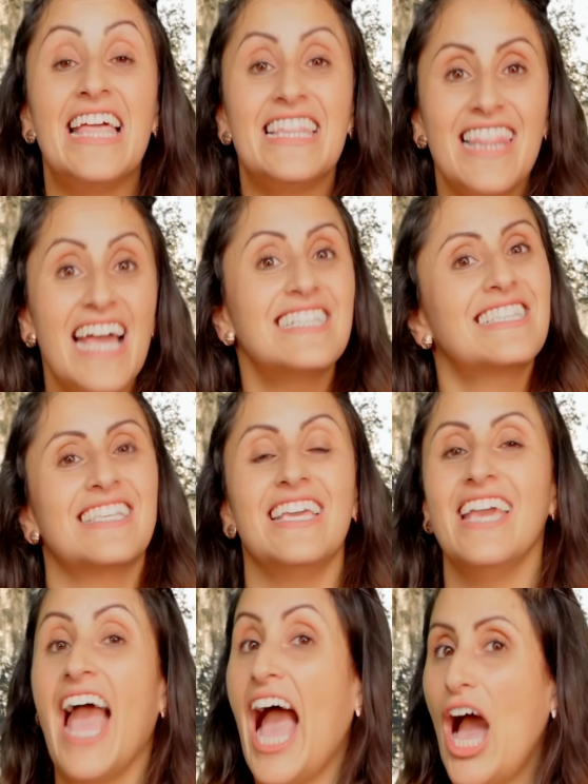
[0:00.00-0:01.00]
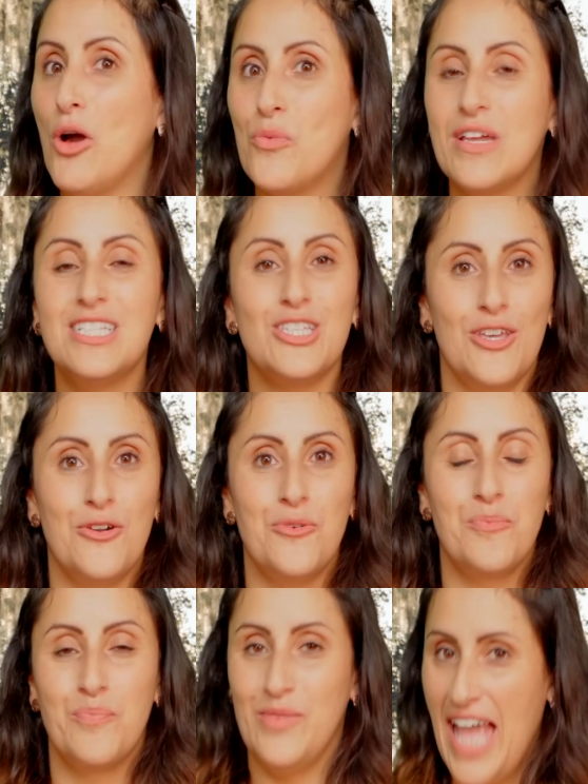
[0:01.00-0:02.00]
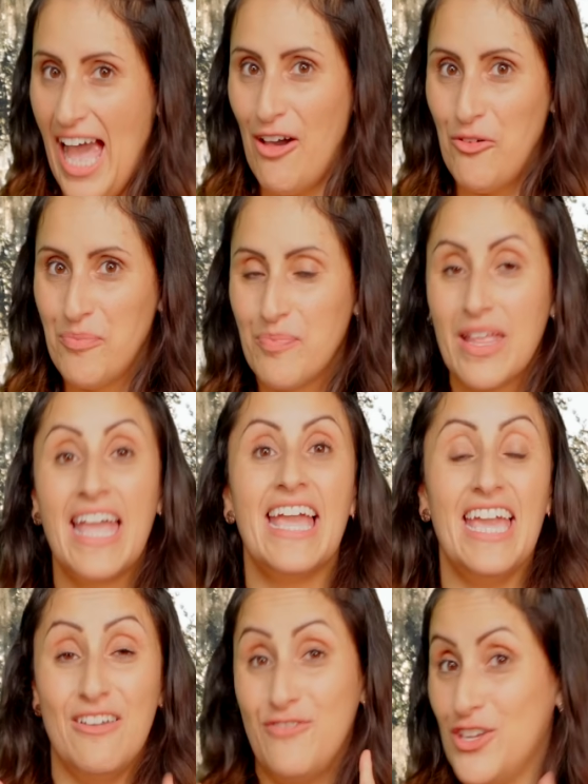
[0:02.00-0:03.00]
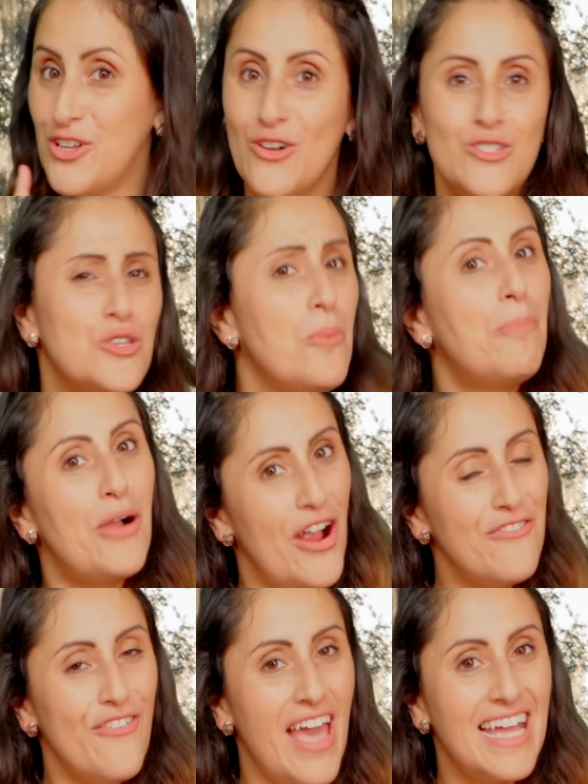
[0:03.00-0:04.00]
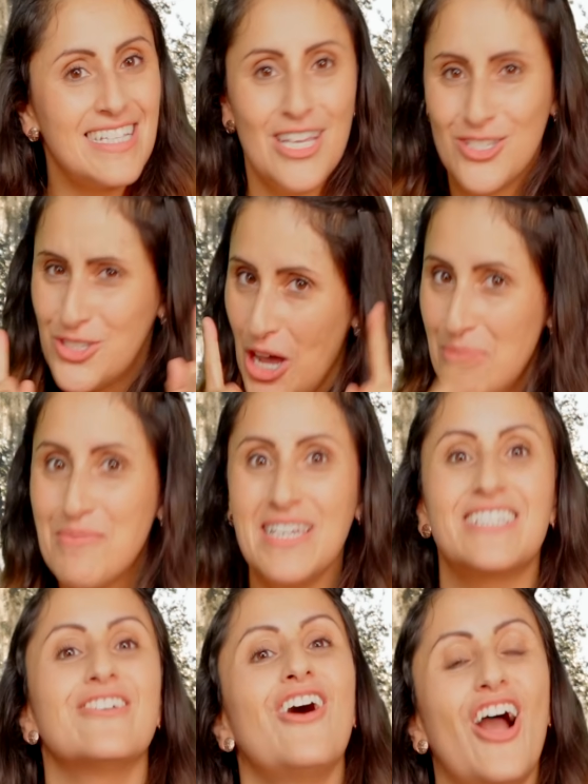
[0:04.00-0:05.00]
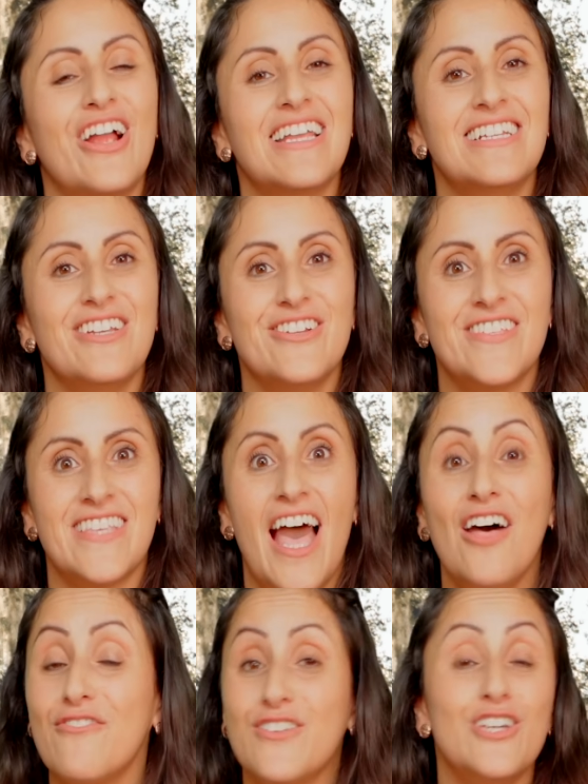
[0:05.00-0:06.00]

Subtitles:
Let's see how we do. Now, if you don't do perfect, don't be too hard on yourself.